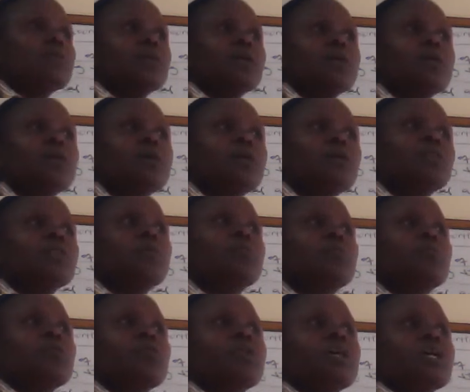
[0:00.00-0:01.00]
the
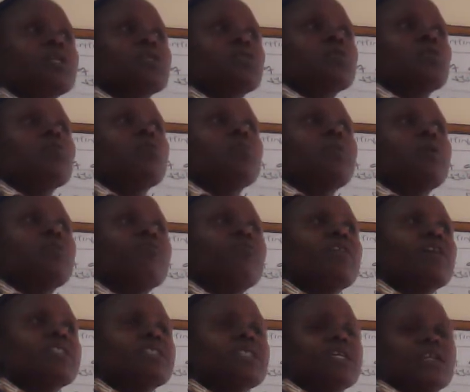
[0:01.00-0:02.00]
production or
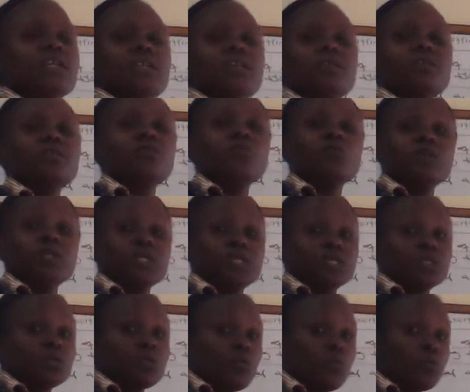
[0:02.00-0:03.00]
manufacturing will
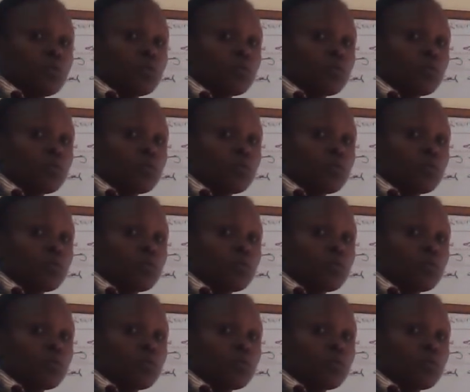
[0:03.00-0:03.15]
stop.